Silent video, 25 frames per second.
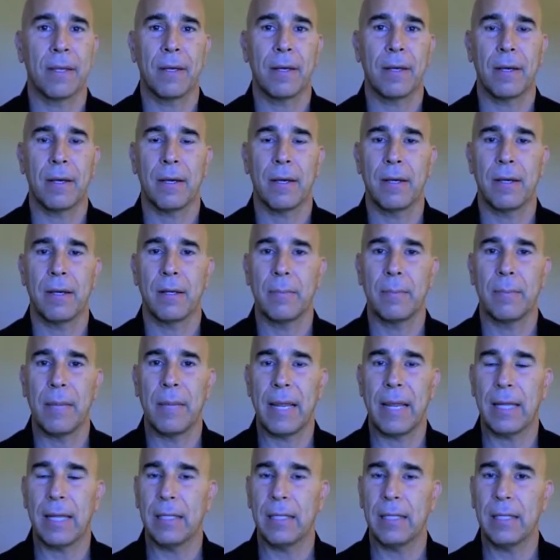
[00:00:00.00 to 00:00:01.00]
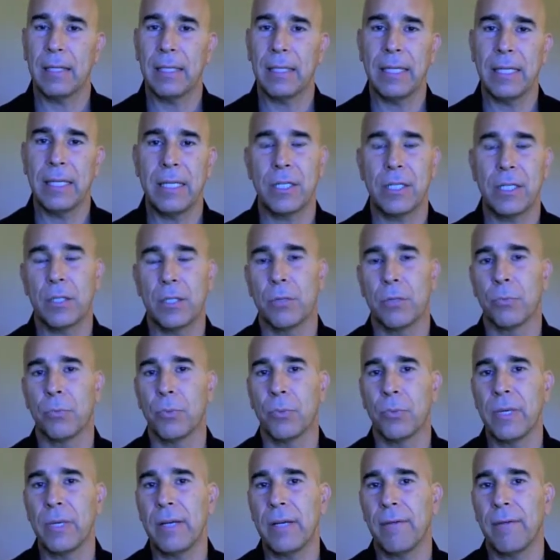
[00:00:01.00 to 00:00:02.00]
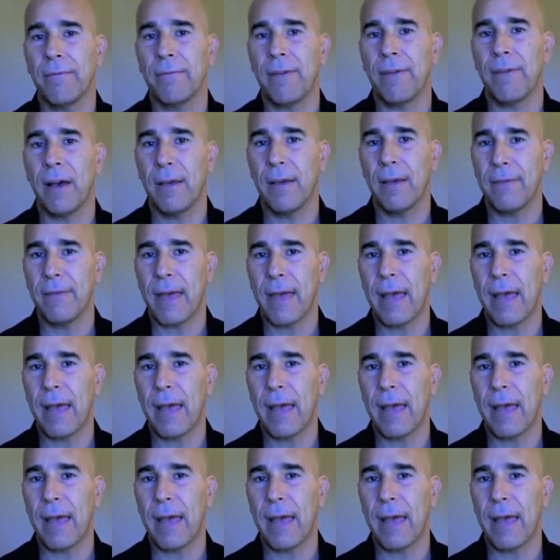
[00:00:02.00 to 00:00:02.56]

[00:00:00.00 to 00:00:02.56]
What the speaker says: at least 3 to 5